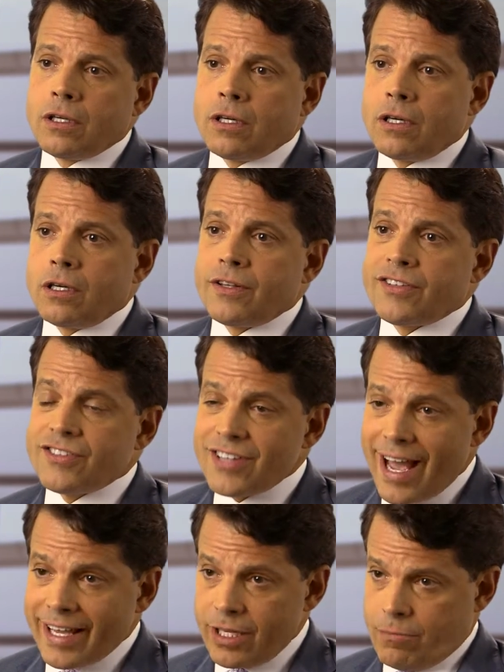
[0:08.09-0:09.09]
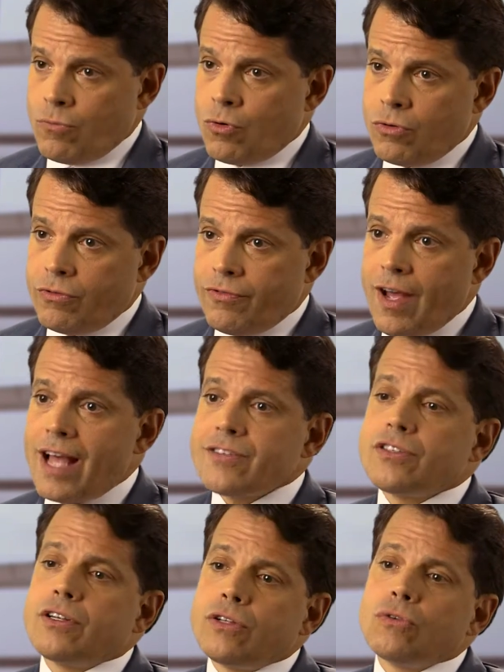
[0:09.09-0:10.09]
The second move has
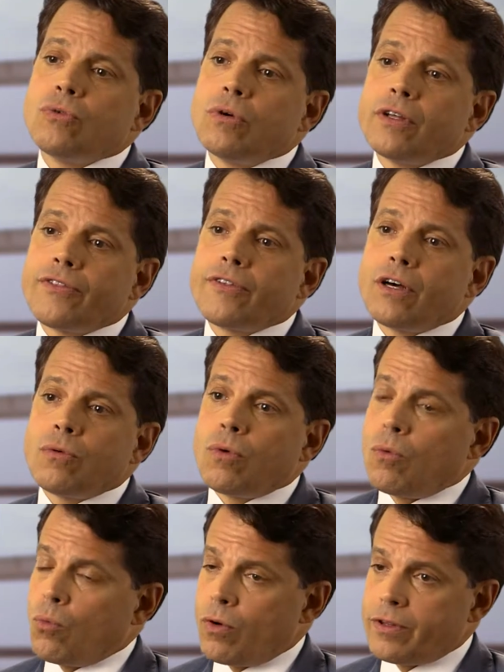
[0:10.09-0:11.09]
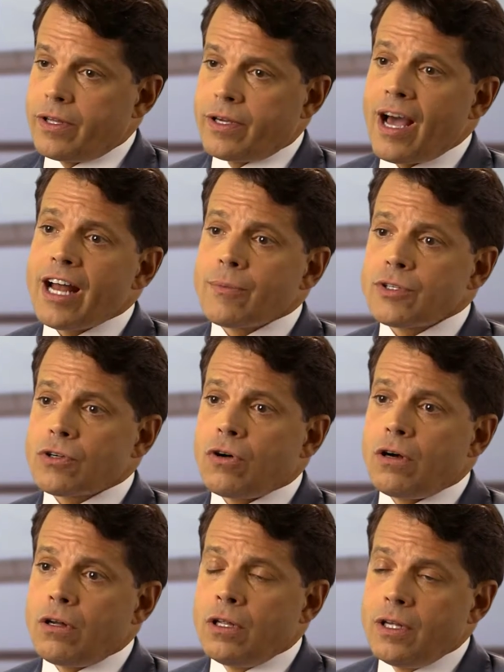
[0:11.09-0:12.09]
to do with what the economists
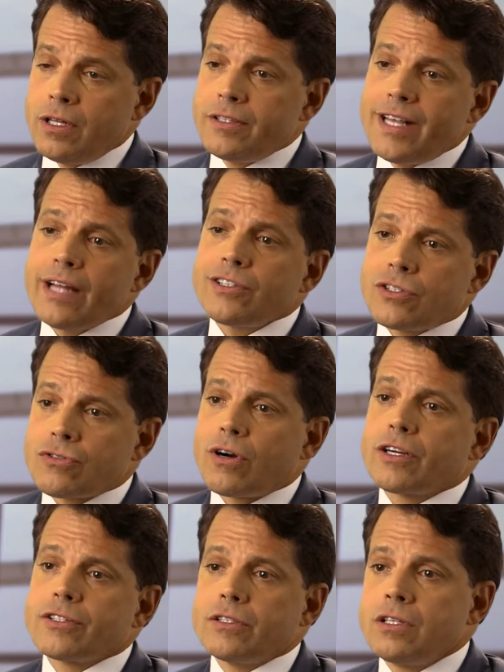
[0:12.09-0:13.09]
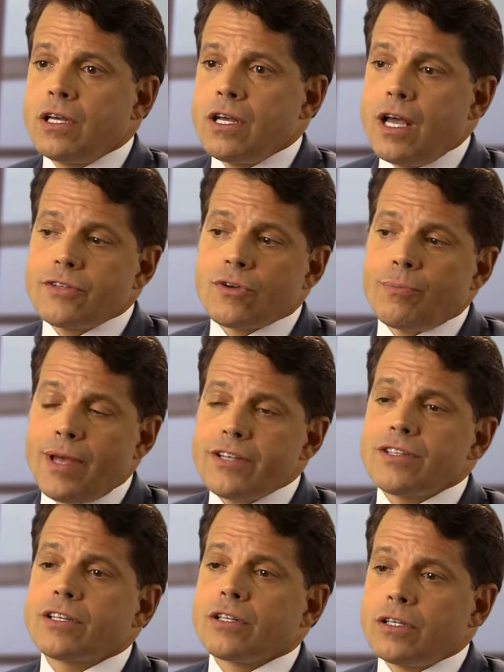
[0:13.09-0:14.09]
call debt destruction. So
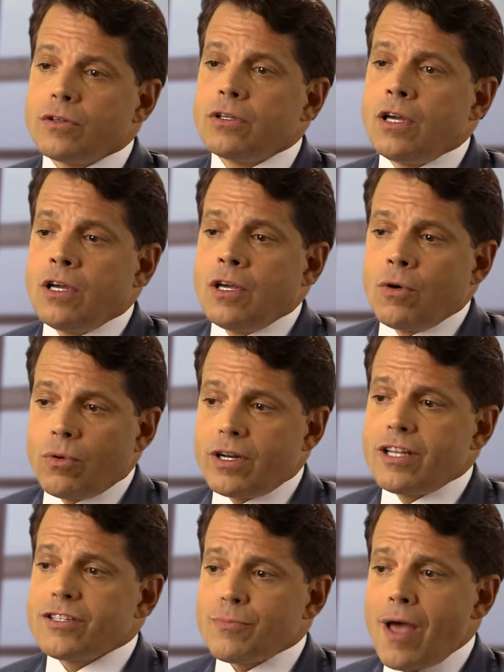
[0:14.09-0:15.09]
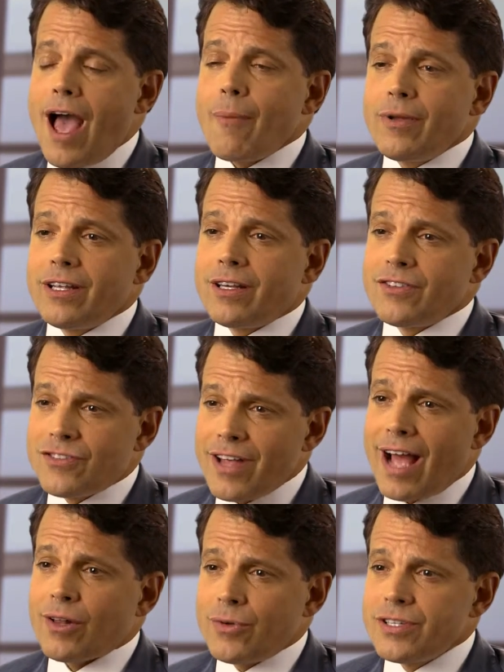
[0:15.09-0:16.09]
basically, what ends up happening is
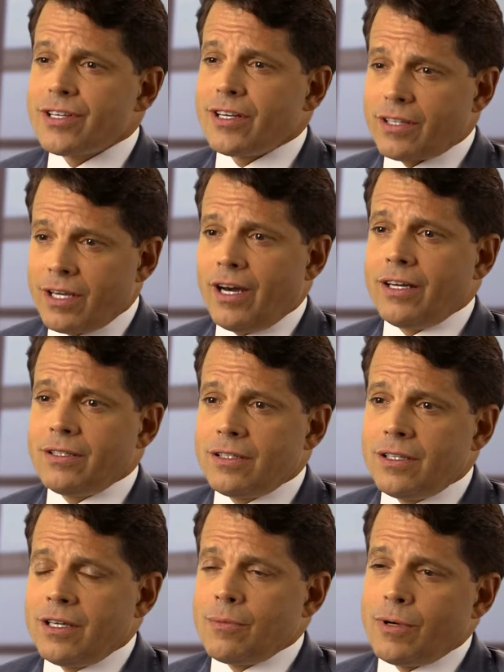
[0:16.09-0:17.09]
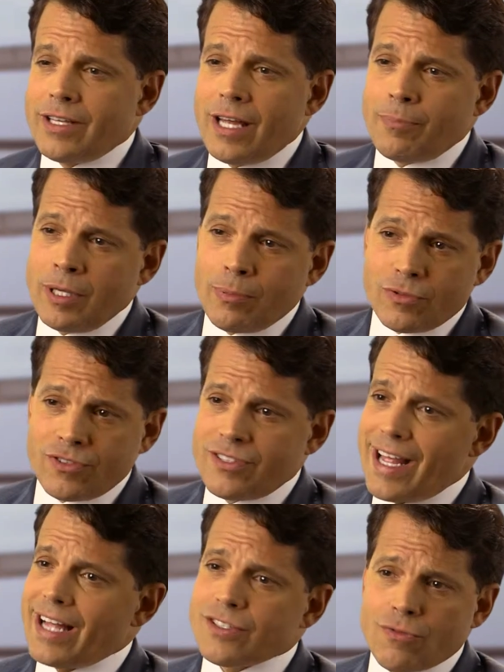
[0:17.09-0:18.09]
salaries get cut, but yet people's
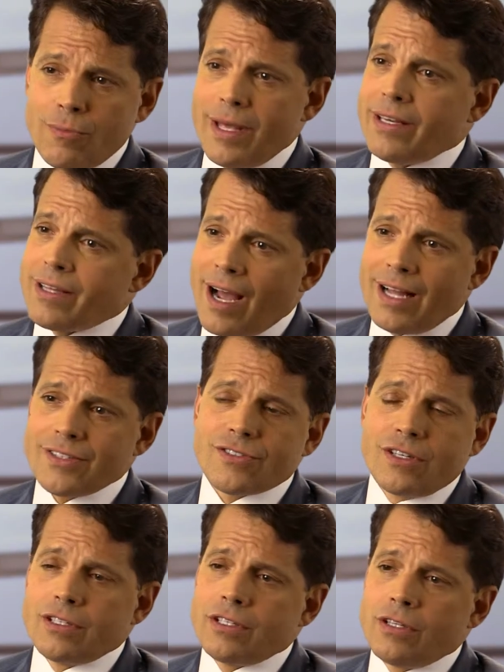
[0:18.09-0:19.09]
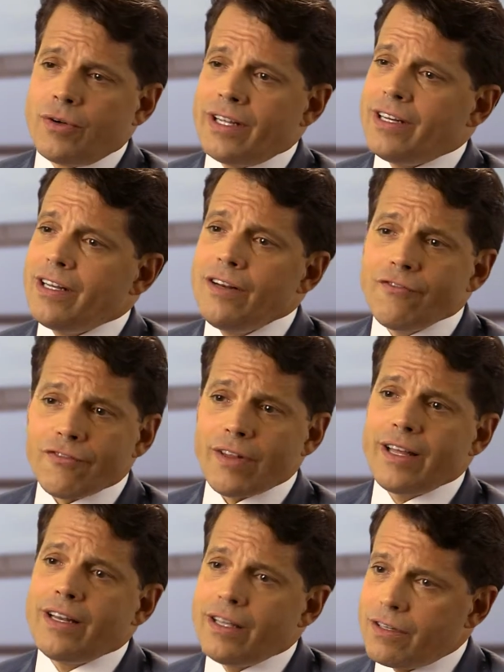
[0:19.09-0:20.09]
debts remain constant. In an
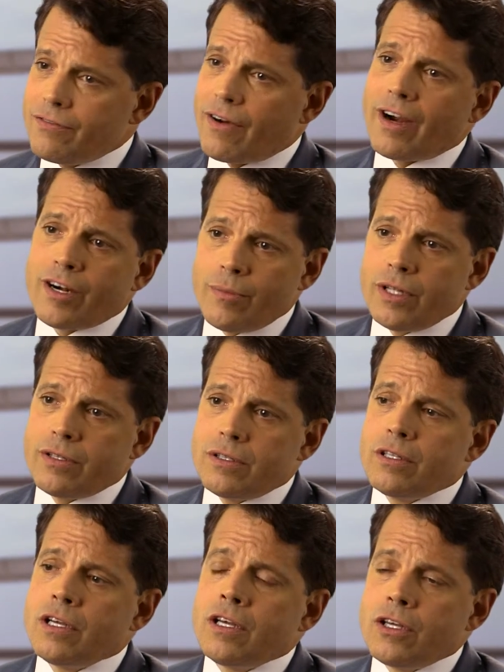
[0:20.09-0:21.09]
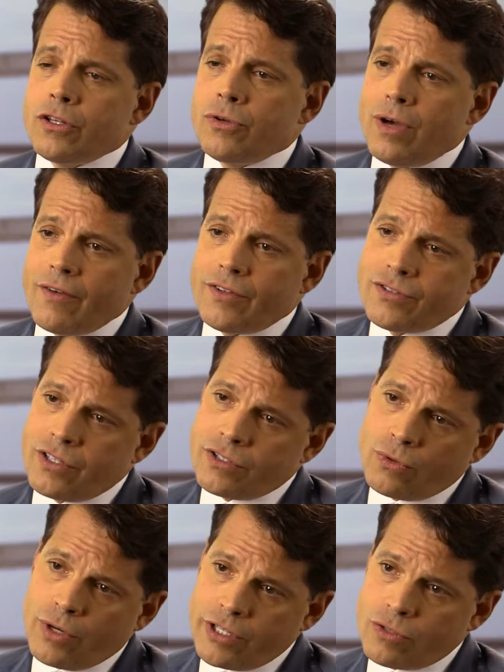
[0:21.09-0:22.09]
inflating environment, you have the
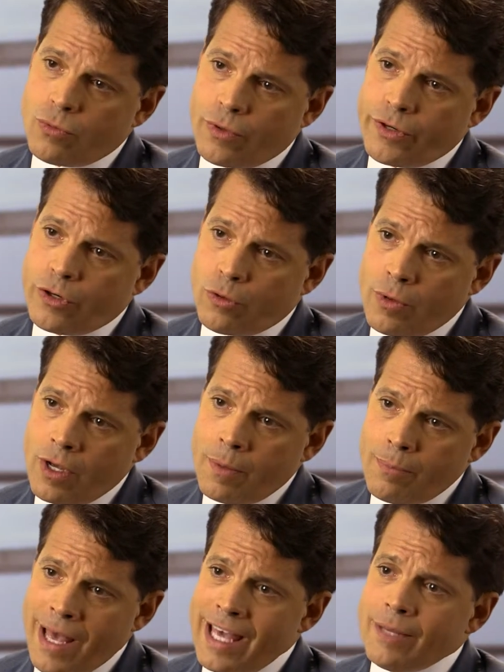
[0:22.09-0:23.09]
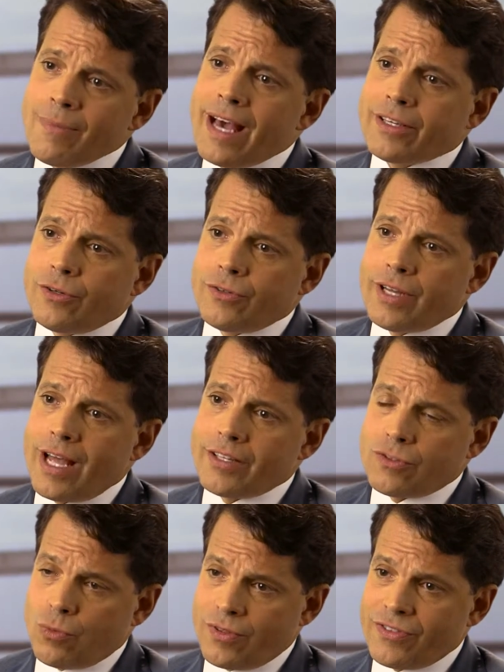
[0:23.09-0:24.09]
situation where you're paying back your
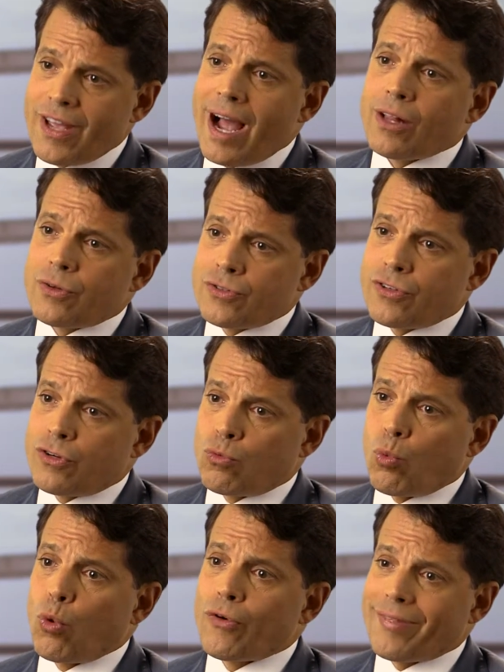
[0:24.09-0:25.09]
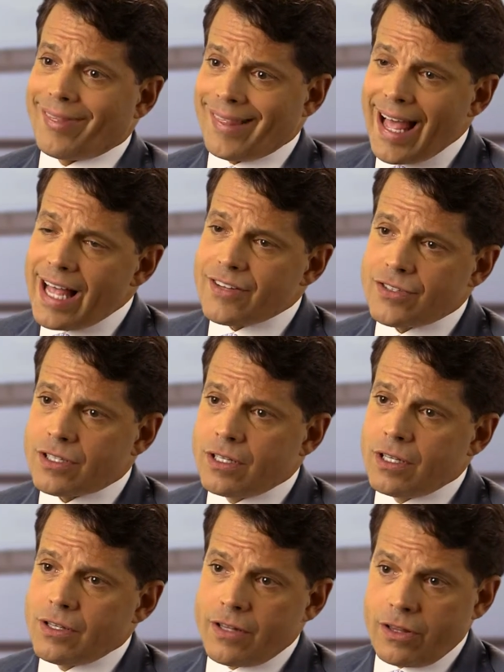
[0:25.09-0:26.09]
debts with dollars that are worth less
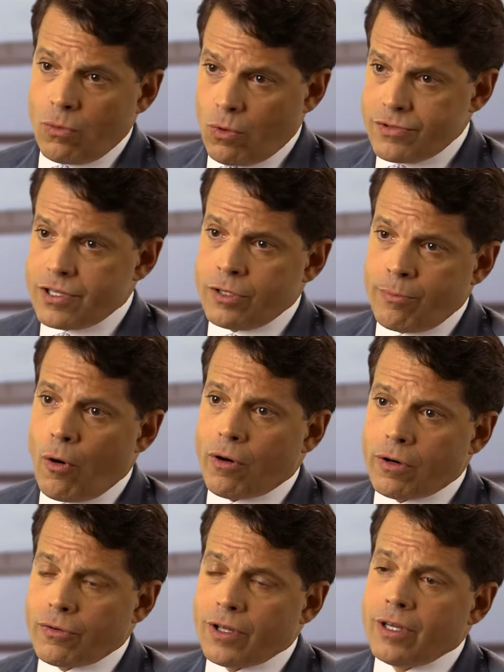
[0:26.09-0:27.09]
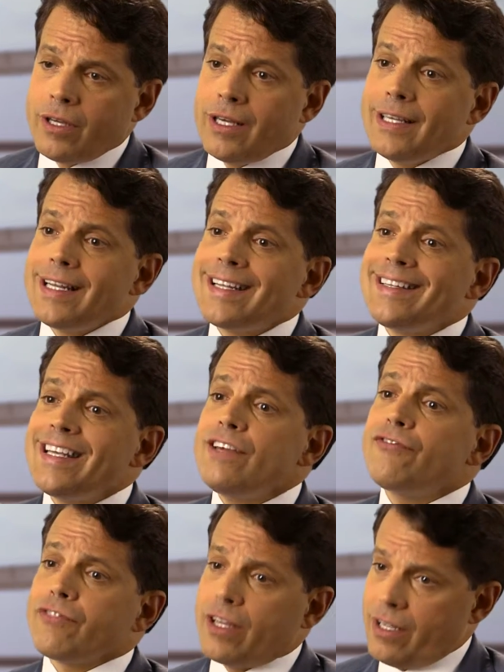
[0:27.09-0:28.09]
than the ones that you borrowed. In a
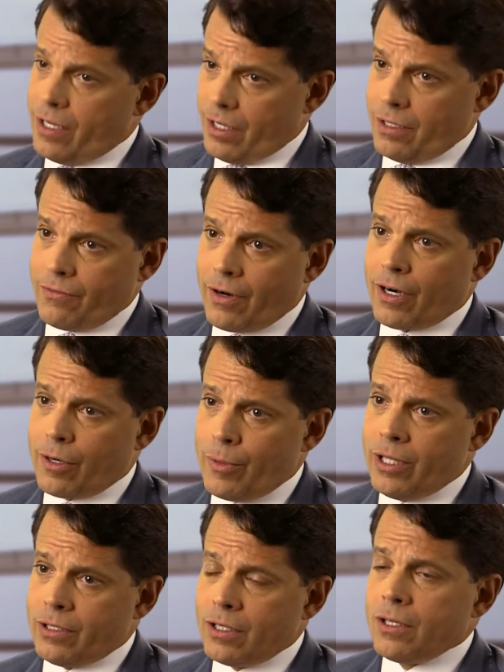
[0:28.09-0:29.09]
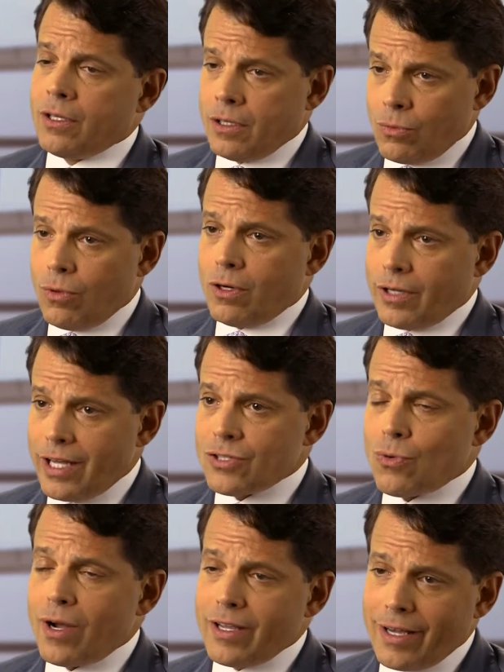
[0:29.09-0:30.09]
deflating environment, well,
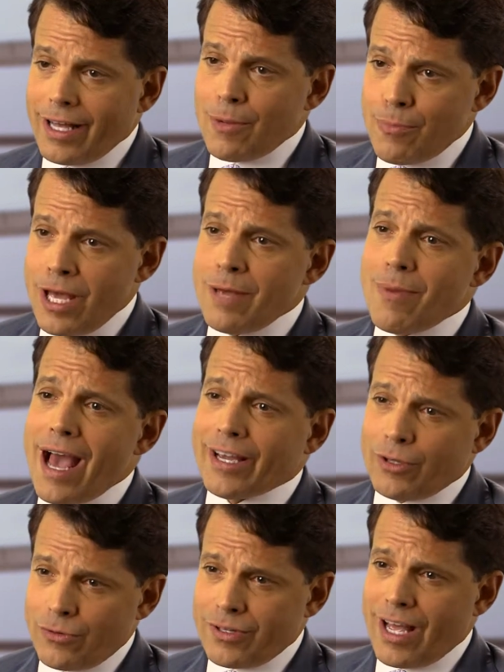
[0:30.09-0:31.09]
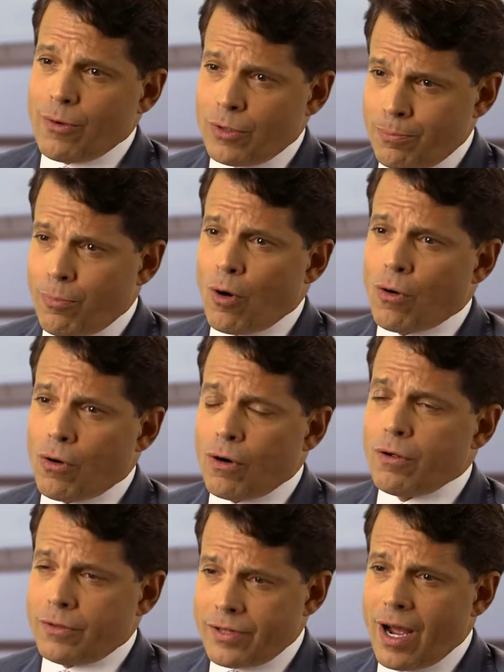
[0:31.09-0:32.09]
guess what? You got to pay back your debt with
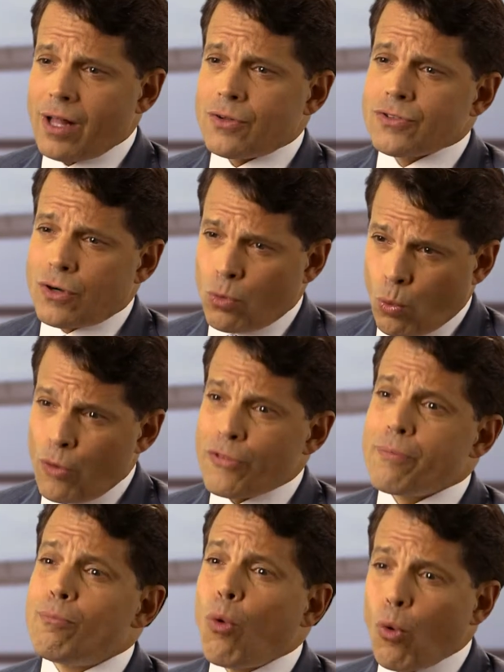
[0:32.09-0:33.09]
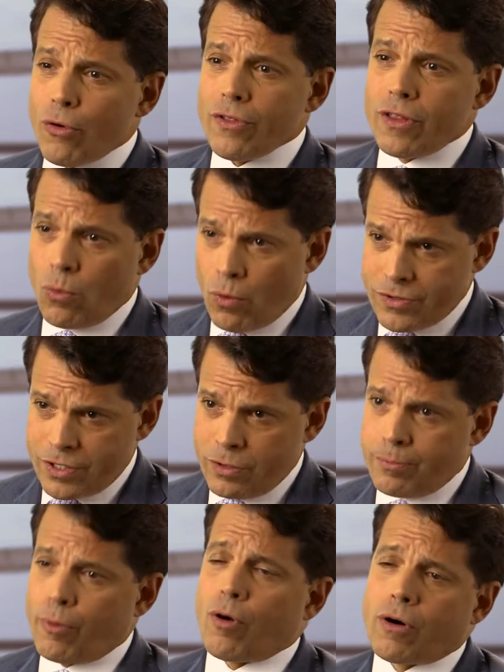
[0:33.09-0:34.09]
dollars that are worth more than the ones that you
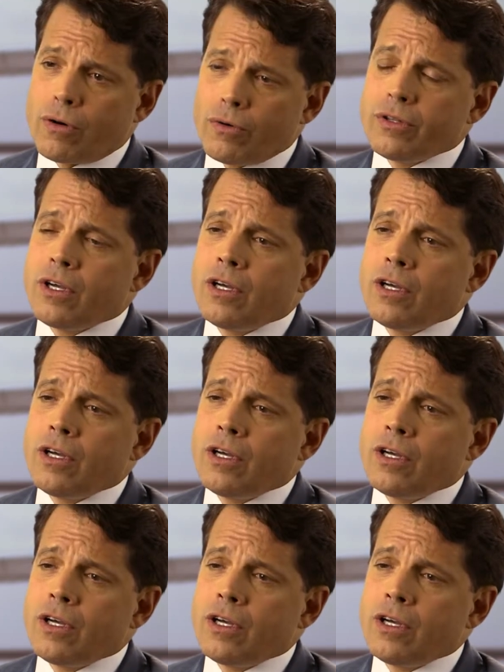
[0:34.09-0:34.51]
borrowed.